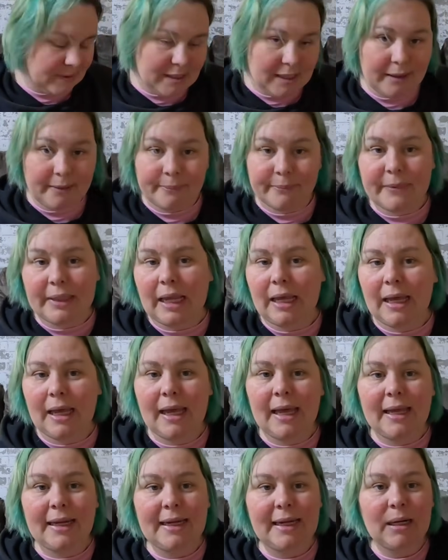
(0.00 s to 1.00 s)
like,
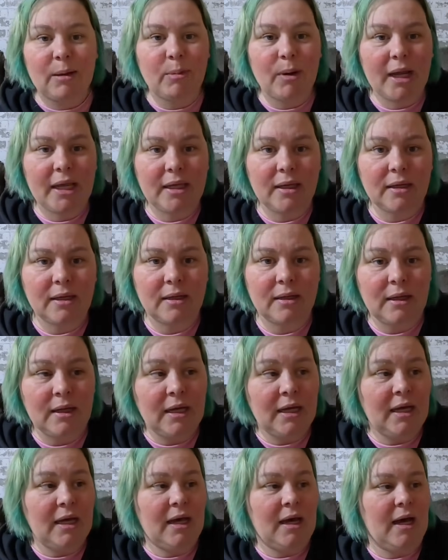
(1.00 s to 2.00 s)
I need a break.
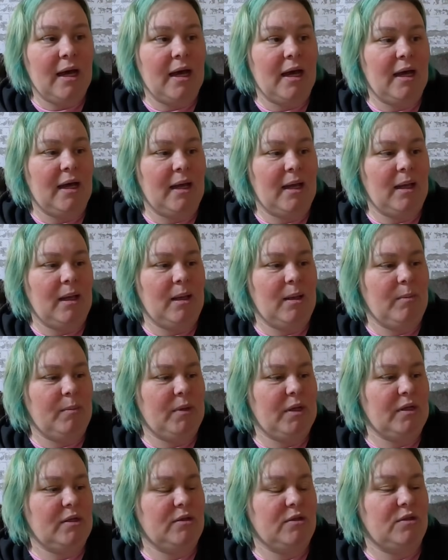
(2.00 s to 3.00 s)

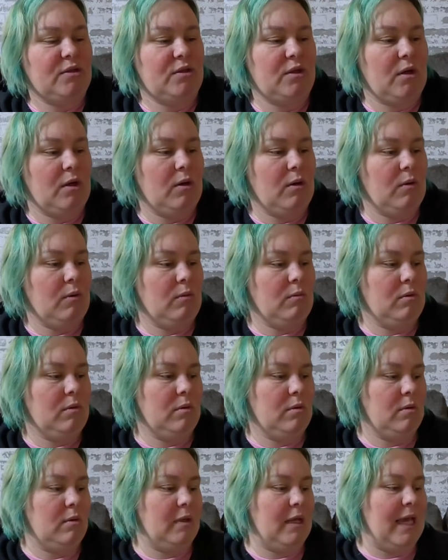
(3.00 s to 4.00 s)
So,
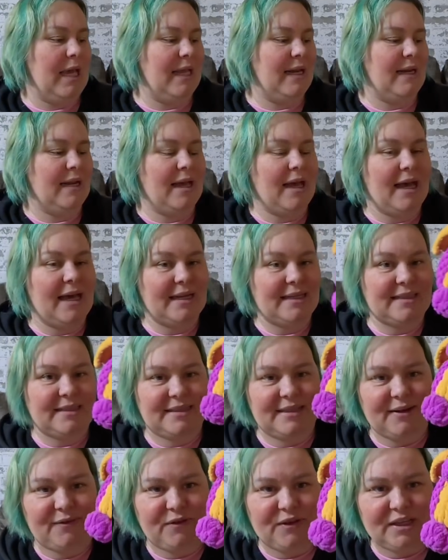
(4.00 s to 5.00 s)
and I
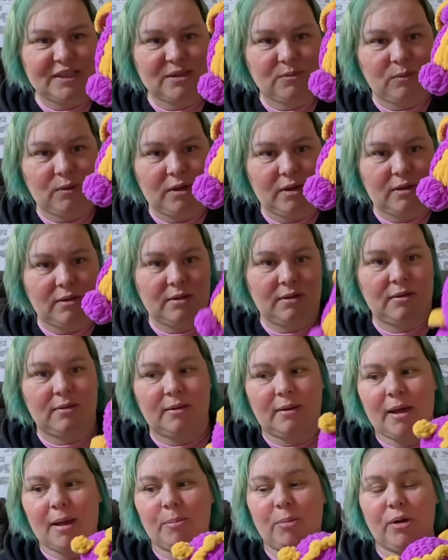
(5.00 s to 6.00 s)
stuffed this one.
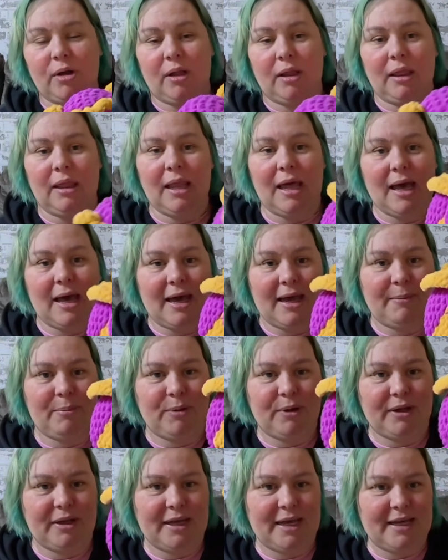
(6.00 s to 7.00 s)
I
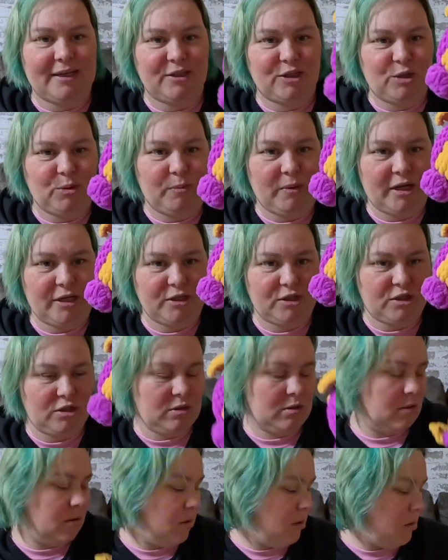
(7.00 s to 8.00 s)
put too much